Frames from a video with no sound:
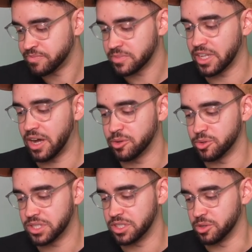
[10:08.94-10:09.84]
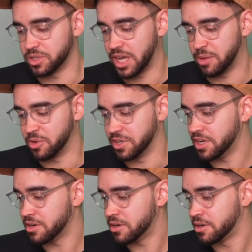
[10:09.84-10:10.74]
Now you see your camera
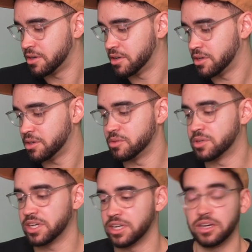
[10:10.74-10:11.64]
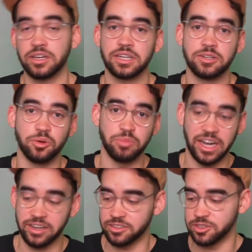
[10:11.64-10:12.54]
here. You can go
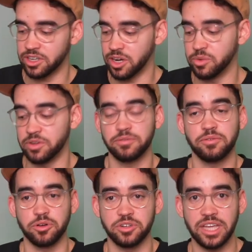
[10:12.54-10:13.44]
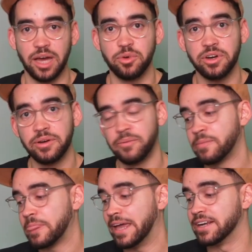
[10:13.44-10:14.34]
back on the cogwheel for the camera.
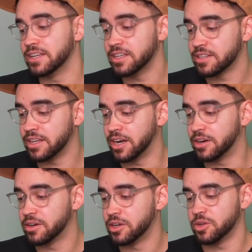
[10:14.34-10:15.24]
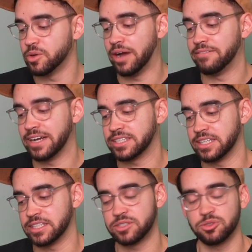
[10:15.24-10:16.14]
And in there, you have
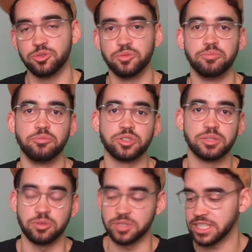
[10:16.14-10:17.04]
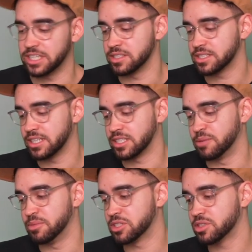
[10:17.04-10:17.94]
access to multiple settings. As I
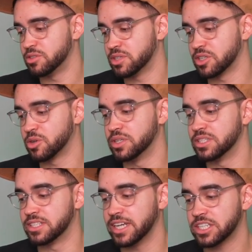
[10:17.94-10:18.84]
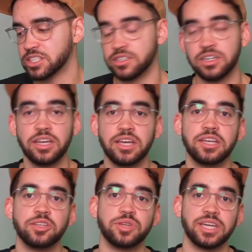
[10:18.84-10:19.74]
mentioned, you can go in detection.
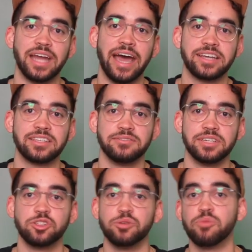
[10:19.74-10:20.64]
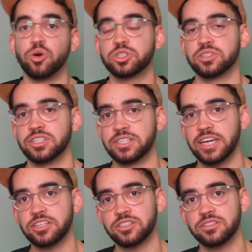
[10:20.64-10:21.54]
You can activate the motion
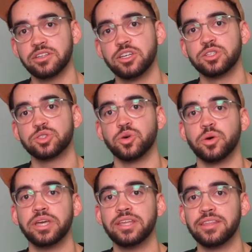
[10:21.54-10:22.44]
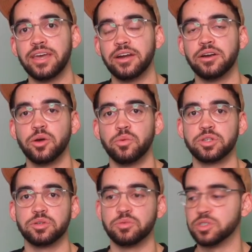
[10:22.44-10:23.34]
detection. So in there, what
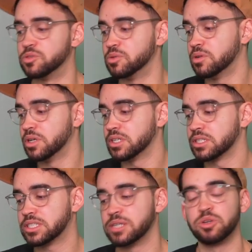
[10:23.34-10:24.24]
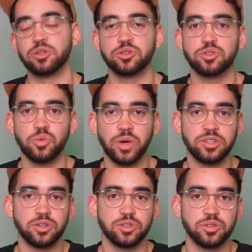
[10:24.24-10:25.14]
it will do, similar to when
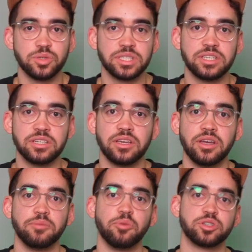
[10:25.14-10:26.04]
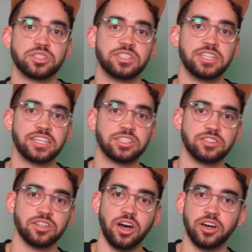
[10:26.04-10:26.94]
you're using motion
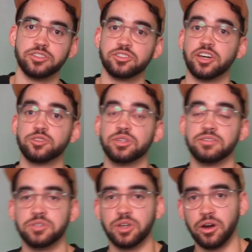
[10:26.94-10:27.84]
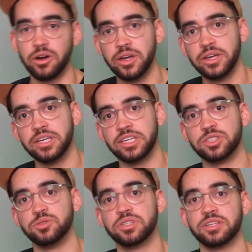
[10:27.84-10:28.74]
detection on another NVR, is
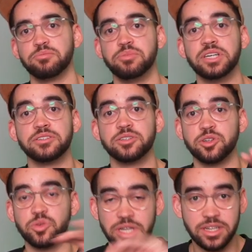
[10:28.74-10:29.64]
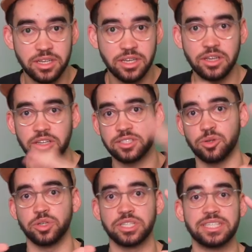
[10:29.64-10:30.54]
you can build a grid,
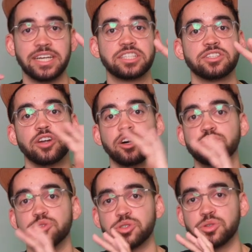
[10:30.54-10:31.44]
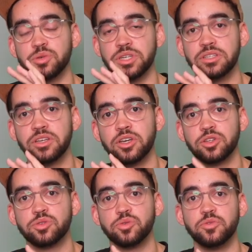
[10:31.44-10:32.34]
so a section on your screen,
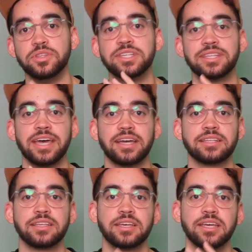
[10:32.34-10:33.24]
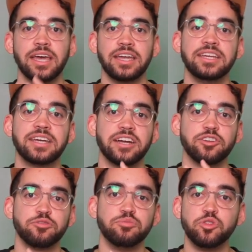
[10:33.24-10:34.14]
to detect any kind
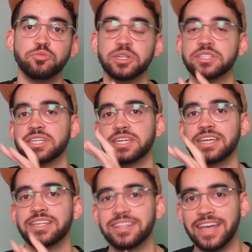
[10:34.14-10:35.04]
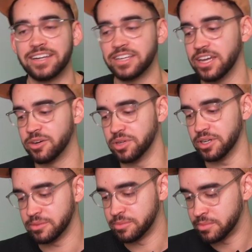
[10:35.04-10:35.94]
of movement in that
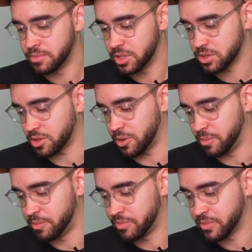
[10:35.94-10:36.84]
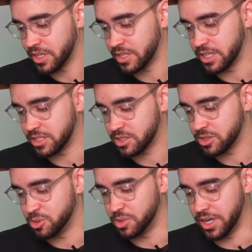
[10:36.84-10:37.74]
area. So let's
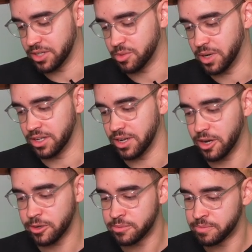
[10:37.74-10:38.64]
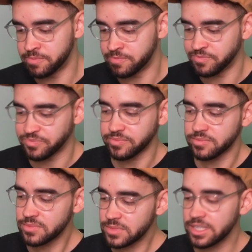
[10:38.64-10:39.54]
do that right now.
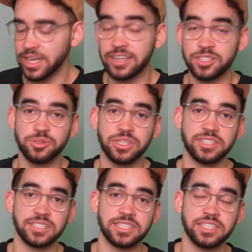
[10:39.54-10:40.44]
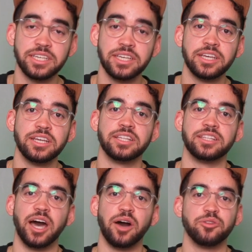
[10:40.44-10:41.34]
As you can see,
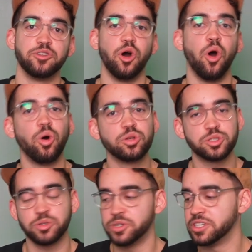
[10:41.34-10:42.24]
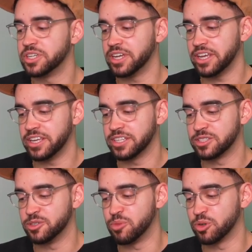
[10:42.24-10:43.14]
now the whole screen is
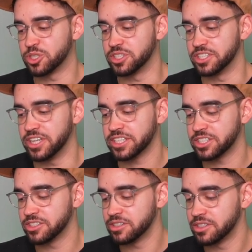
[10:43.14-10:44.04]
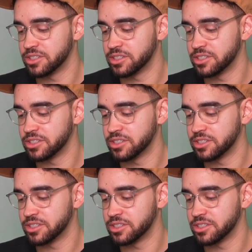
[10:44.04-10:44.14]
the motion detection.